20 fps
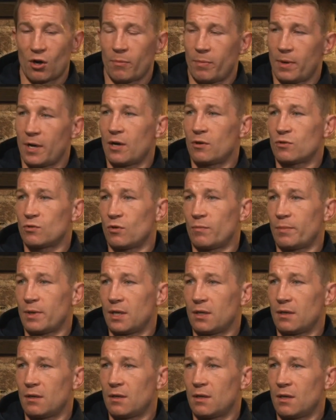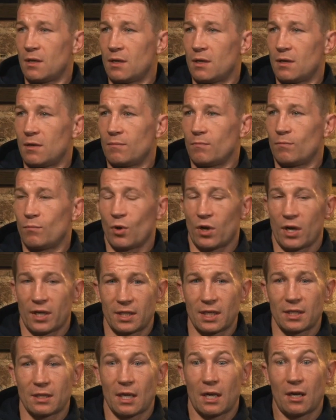the players will be. Yeah. But I
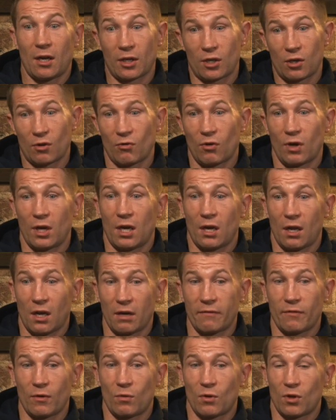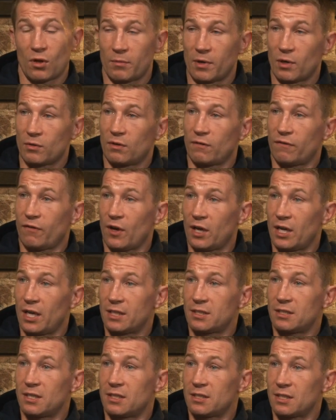think that, like, you're right, a lot of it will come down to
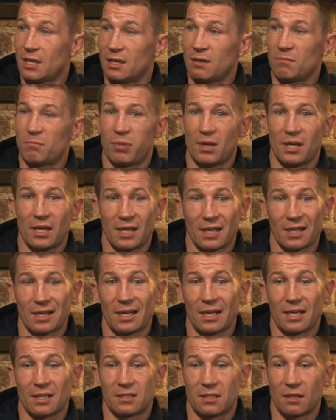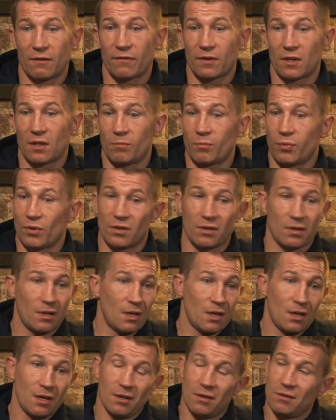finances, and politically it's difficult. But
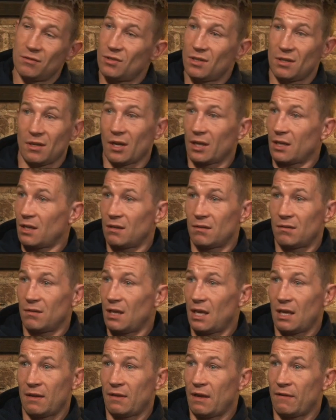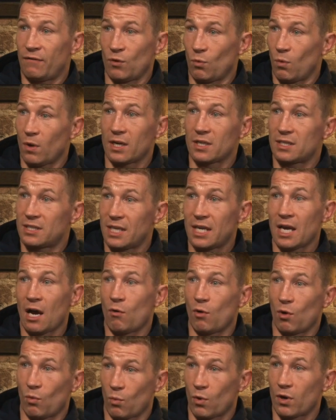shit, like, if you want to see
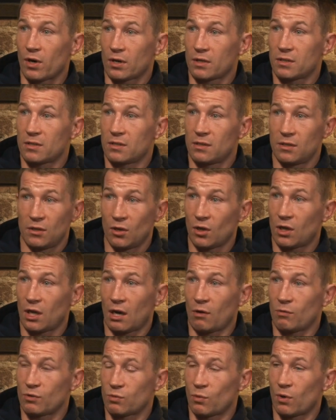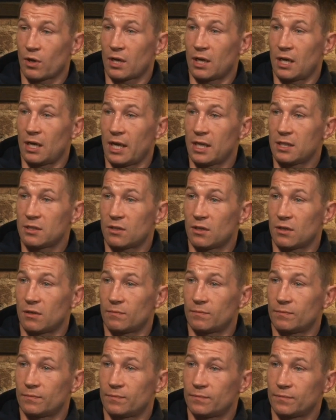how it works, yeah. look at how look it's at, working in look Leinster. At
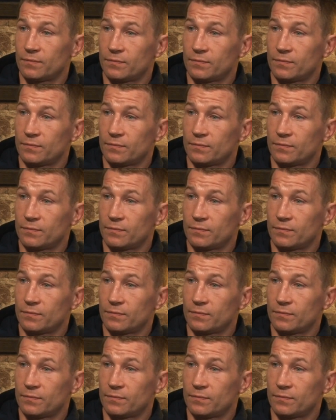Leinster.